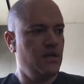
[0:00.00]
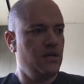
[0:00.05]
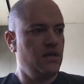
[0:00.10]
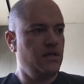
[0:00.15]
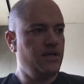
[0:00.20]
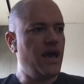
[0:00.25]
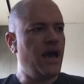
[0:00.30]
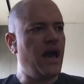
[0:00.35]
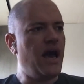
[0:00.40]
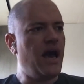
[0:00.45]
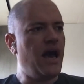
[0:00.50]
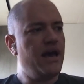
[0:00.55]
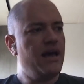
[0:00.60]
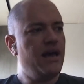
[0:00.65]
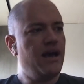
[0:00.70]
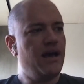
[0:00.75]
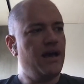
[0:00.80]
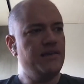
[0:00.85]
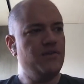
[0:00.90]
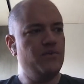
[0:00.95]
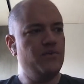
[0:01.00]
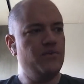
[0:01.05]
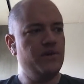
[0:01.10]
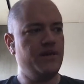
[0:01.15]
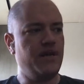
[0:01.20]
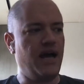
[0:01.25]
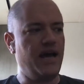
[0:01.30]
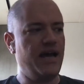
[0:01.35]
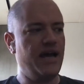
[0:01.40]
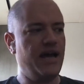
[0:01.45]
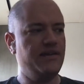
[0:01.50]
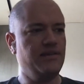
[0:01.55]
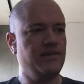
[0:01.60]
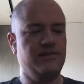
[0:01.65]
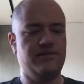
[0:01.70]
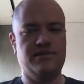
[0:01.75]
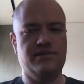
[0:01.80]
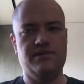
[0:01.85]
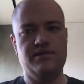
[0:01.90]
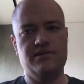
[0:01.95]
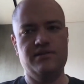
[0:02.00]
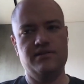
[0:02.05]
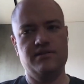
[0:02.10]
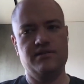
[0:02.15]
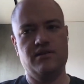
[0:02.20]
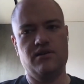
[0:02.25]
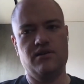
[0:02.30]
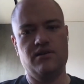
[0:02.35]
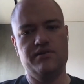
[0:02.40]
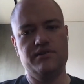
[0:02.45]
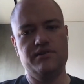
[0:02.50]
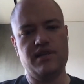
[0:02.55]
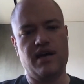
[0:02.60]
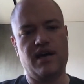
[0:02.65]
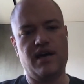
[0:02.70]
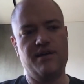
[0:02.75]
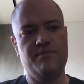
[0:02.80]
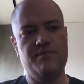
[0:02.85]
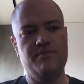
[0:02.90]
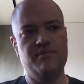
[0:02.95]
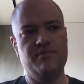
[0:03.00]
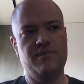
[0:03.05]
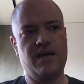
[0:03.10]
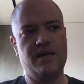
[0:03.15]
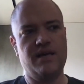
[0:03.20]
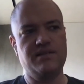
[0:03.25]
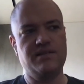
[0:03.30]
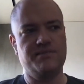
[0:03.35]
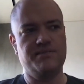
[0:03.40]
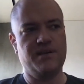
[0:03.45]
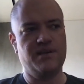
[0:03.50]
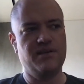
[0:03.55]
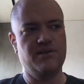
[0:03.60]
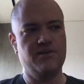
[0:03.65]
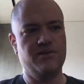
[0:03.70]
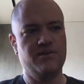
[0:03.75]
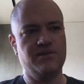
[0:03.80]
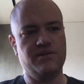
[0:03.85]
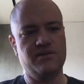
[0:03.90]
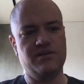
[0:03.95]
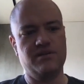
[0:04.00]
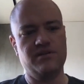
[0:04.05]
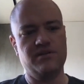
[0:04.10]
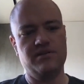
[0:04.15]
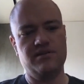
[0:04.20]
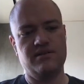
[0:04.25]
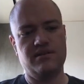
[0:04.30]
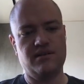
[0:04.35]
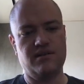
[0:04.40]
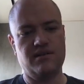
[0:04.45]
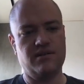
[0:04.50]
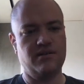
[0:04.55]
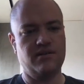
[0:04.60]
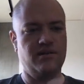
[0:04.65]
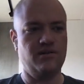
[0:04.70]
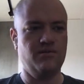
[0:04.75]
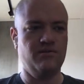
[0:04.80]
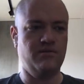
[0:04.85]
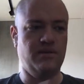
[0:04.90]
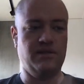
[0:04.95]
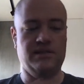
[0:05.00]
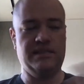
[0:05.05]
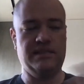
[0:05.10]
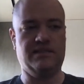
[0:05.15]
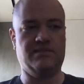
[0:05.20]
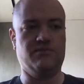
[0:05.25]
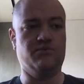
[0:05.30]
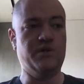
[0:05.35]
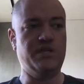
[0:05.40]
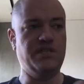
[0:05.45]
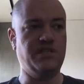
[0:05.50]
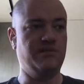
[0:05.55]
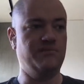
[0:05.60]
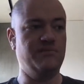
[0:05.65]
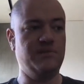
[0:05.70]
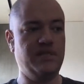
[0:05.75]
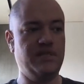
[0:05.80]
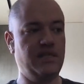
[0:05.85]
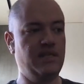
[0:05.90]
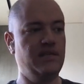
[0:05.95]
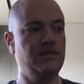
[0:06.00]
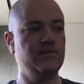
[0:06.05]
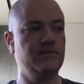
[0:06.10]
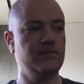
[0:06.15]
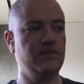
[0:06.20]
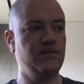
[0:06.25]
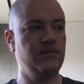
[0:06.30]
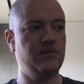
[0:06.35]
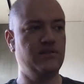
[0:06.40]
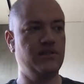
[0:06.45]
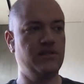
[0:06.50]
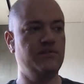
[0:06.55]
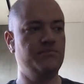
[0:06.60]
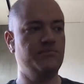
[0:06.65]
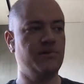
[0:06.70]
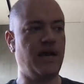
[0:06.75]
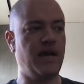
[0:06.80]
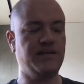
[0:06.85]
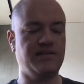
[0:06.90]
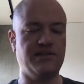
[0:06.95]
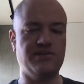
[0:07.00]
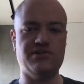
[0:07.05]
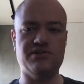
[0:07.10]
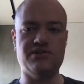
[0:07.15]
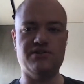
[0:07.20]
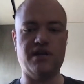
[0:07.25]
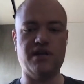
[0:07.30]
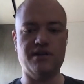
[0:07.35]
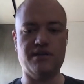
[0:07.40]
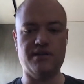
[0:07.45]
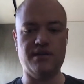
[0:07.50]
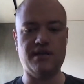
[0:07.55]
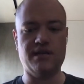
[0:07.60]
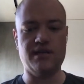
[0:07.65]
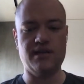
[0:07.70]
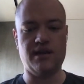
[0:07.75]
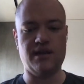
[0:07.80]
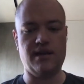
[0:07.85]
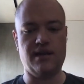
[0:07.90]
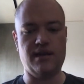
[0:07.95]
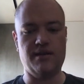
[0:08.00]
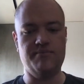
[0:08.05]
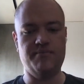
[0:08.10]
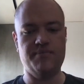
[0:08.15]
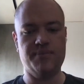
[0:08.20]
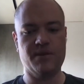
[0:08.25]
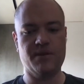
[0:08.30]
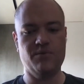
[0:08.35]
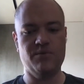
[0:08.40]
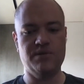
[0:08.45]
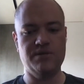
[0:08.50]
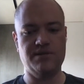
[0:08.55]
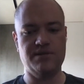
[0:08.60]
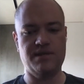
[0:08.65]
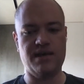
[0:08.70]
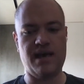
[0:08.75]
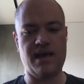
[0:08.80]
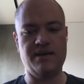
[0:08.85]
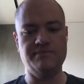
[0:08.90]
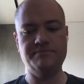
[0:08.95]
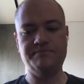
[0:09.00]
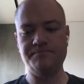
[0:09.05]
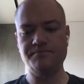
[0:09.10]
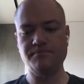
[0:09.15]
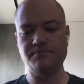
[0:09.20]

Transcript: Yeah, I think one thing I had to learn over time as somebody who was at least a reasonably good practitioner, I think, was that